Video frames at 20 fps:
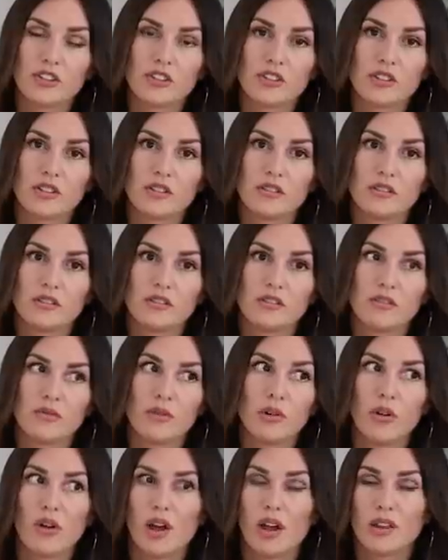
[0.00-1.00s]
just
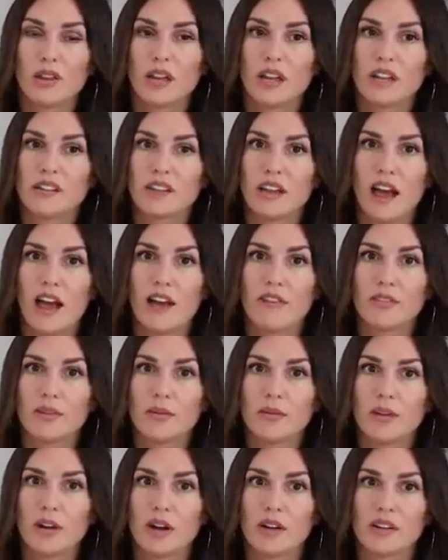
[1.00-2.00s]
well, I like to have
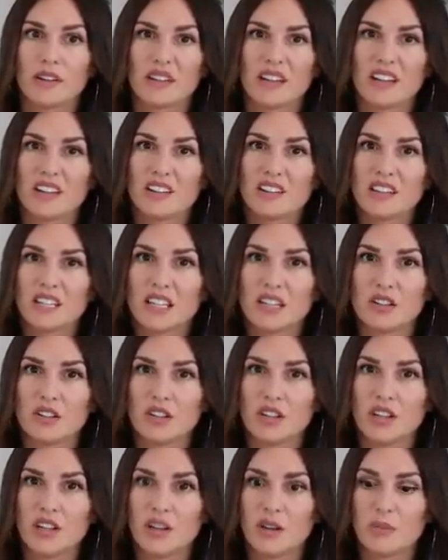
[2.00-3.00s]
them around because I just like
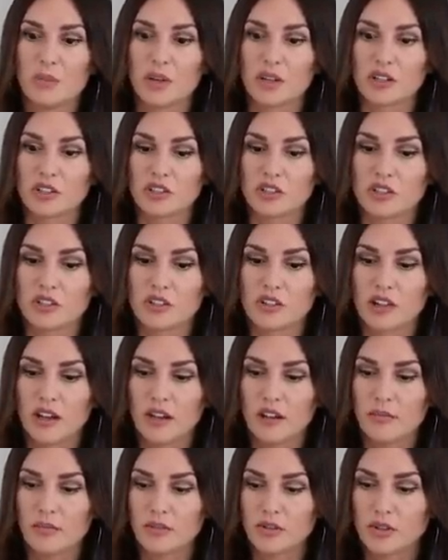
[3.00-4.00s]
looking at pictures.
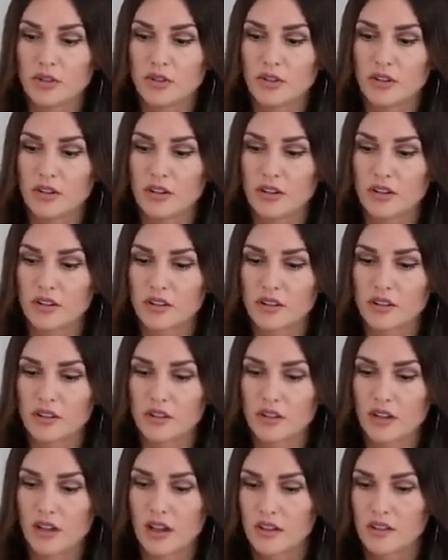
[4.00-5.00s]
I'm sure there's
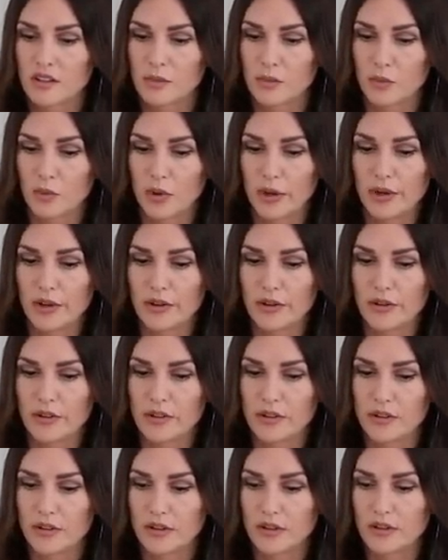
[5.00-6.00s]
some
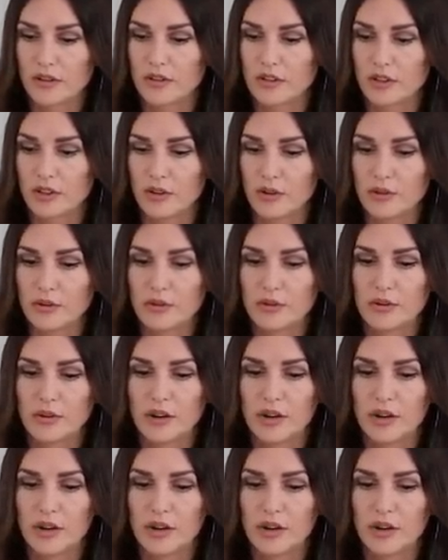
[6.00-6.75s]
readers too.